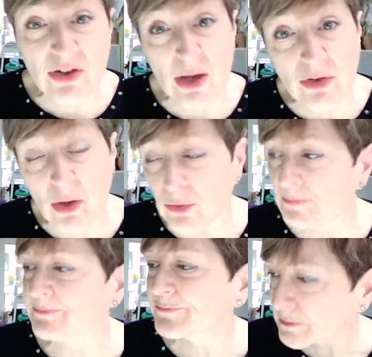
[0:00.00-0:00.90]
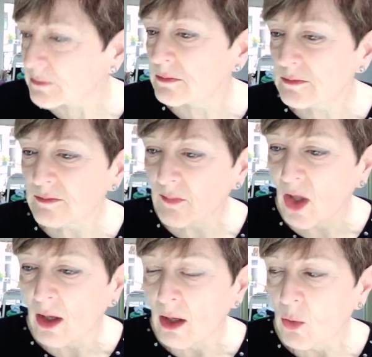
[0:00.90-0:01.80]
household.
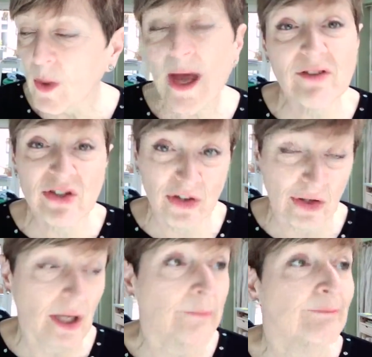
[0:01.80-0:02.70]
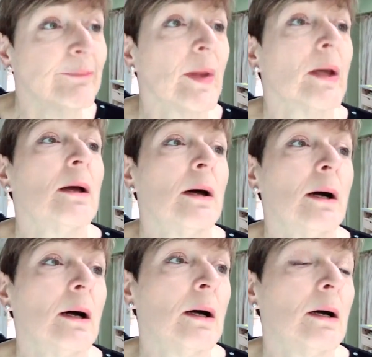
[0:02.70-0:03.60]
We're having turkey.
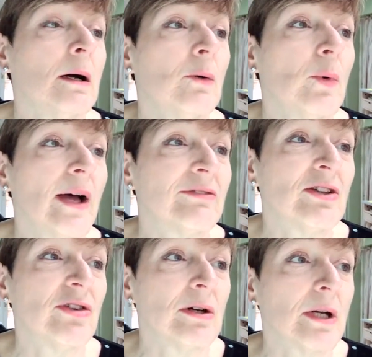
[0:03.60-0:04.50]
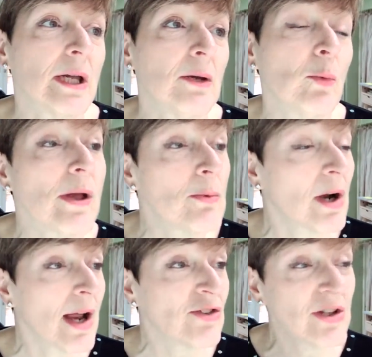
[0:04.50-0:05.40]
Uh, we're having turkey. We were
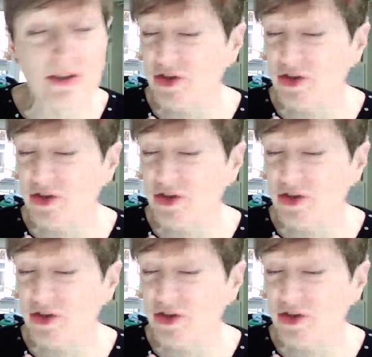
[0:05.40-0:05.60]
actually at the